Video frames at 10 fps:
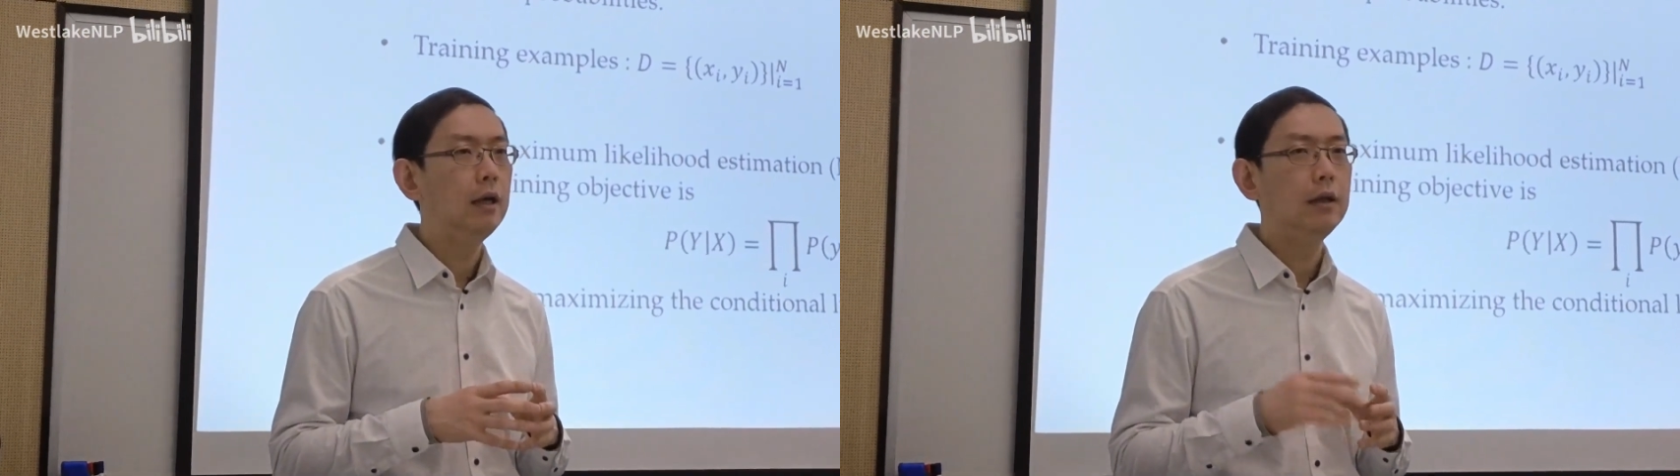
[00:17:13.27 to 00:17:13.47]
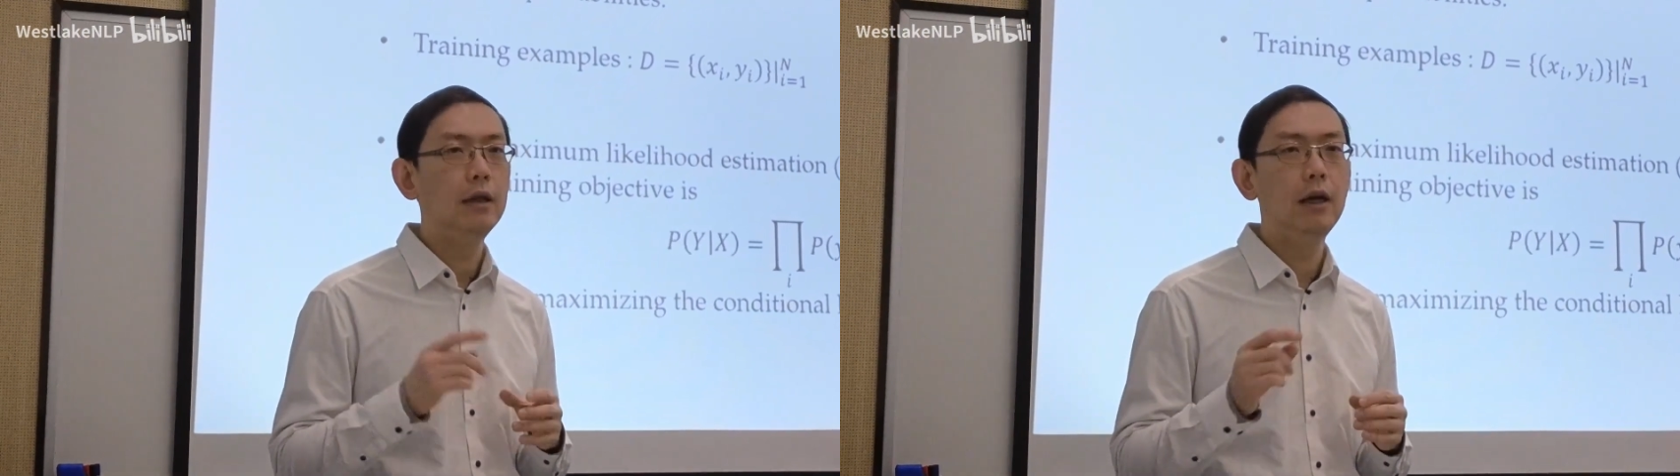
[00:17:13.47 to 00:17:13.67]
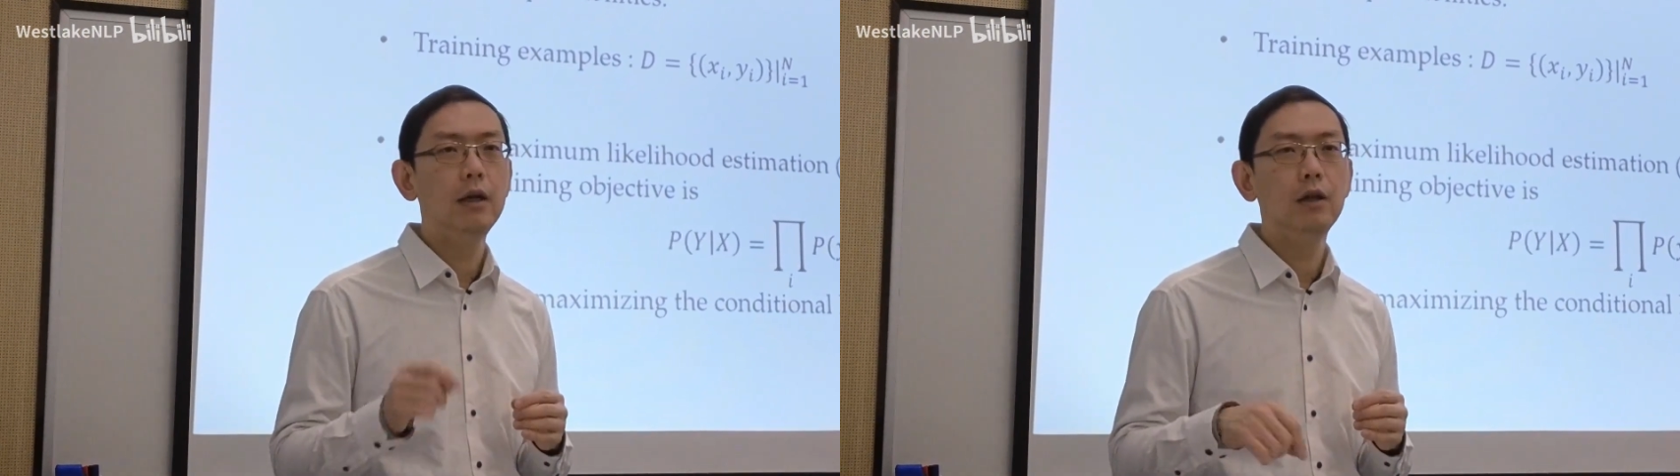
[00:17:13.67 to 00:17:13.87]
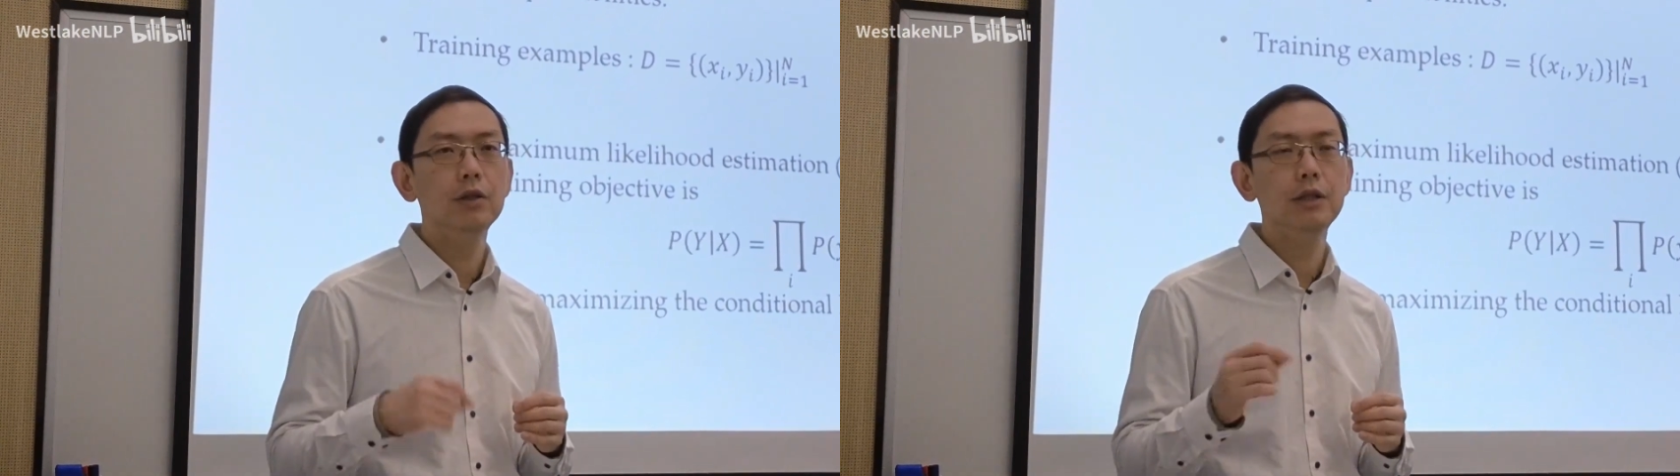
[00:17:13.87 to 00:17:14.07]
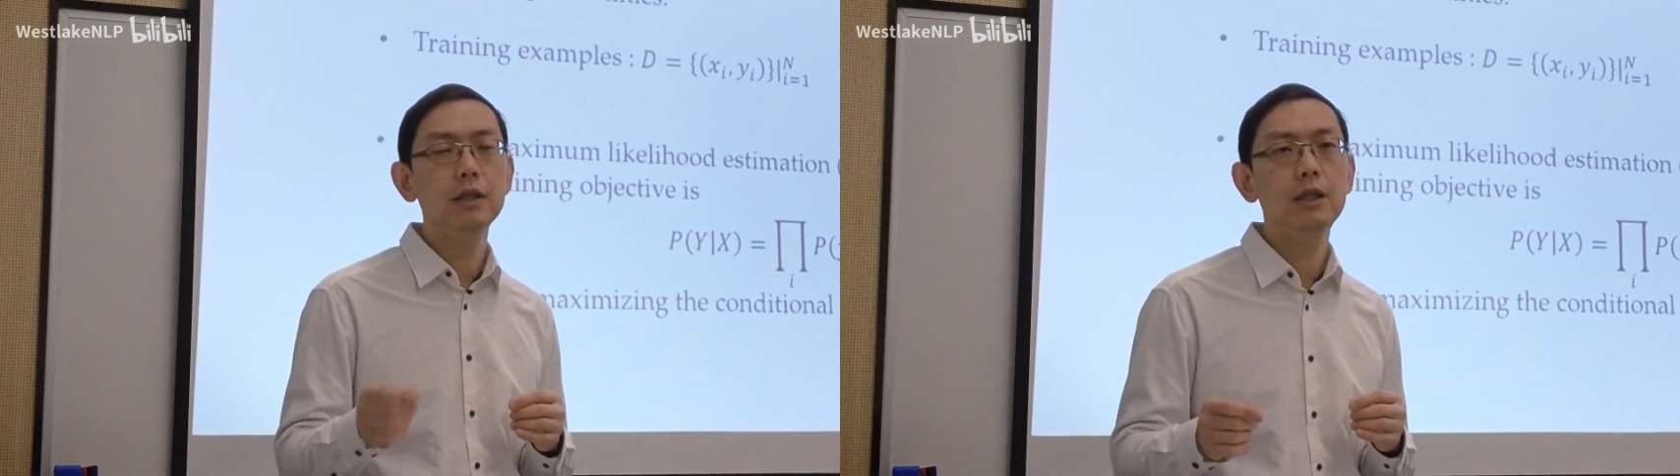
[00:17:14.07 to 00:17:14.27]
the
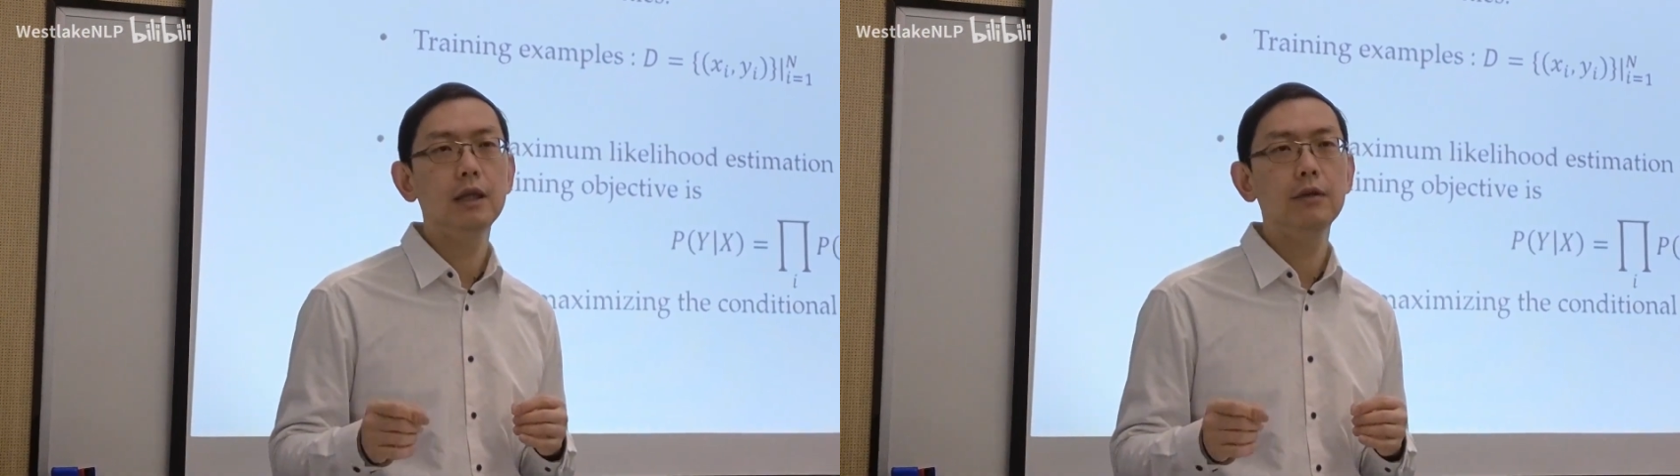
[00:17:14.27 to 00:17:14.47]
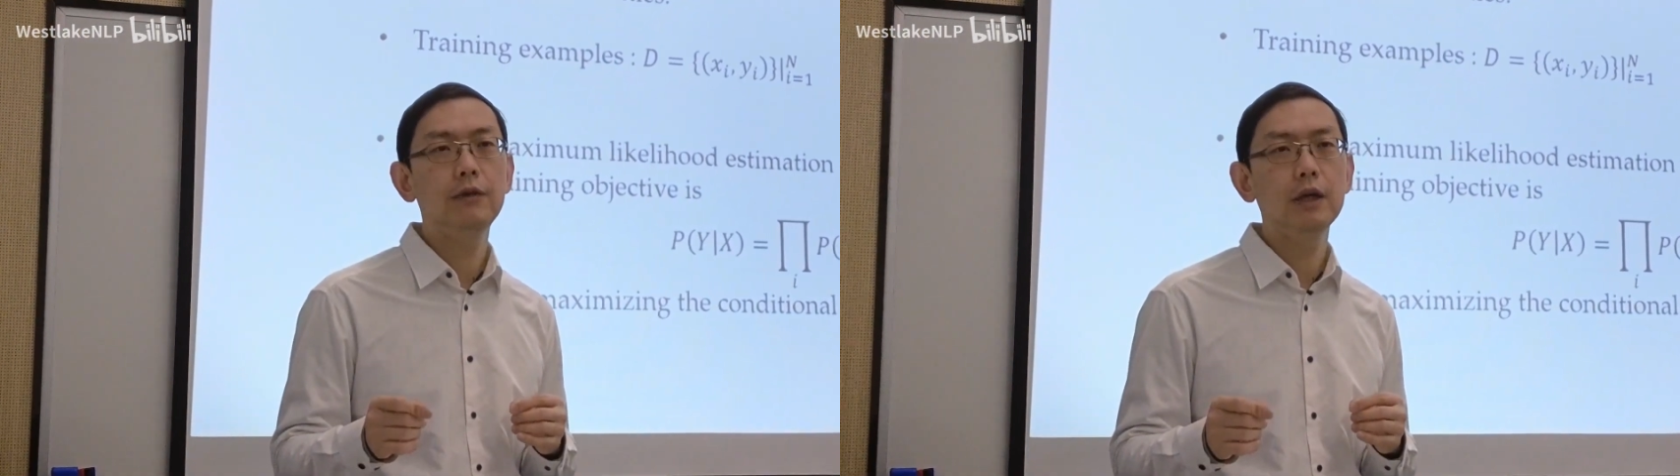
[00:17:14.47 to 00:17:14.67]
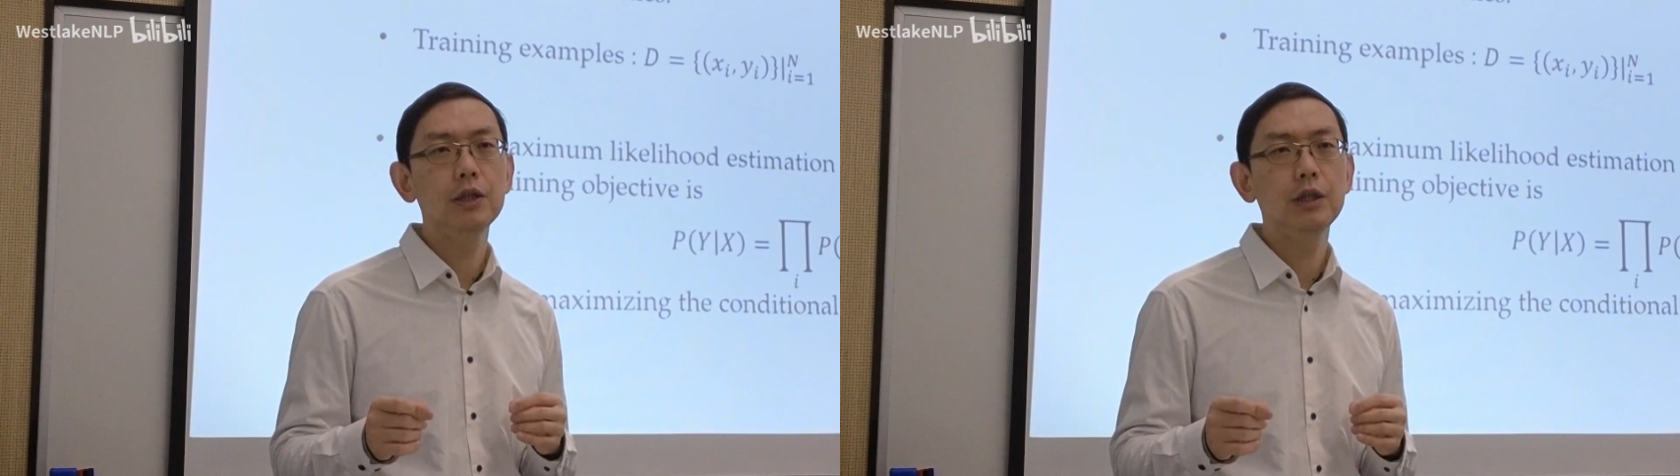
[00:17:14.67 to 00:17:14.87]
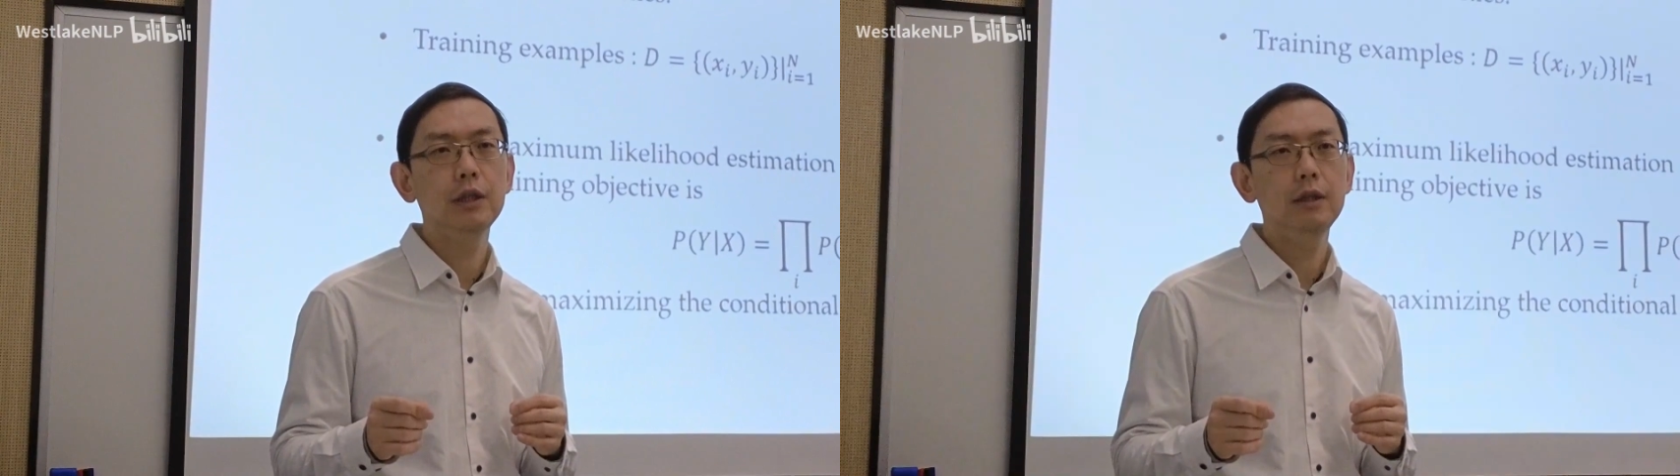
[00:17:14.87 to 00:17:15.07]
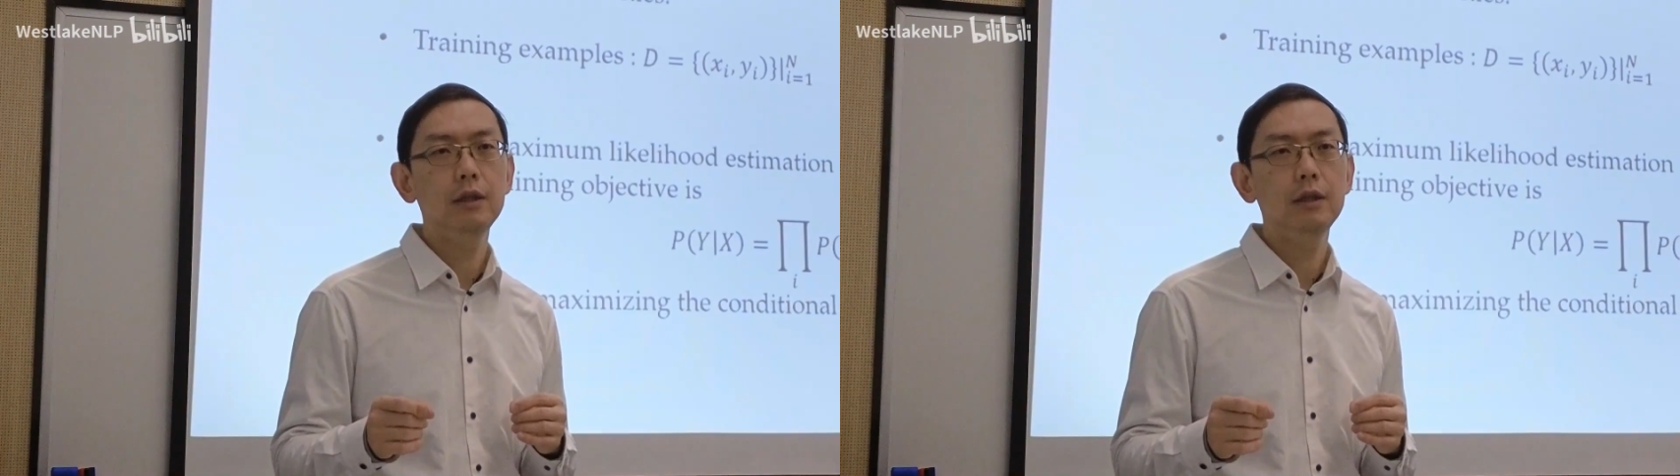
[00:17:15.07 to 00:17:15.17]
logistic function,